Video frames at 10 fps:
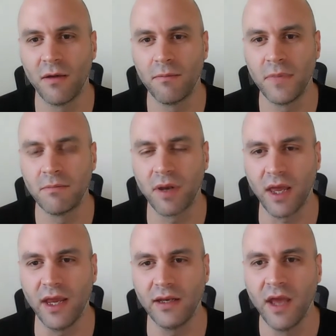been
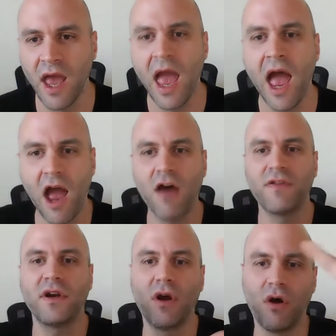played have
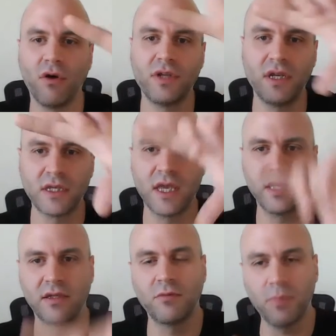their own
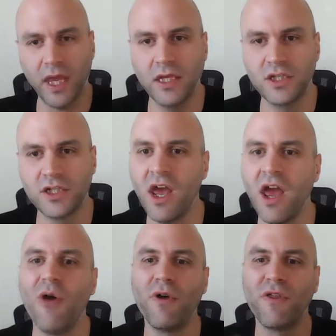dedicated page
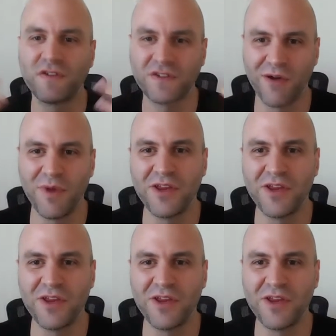with some.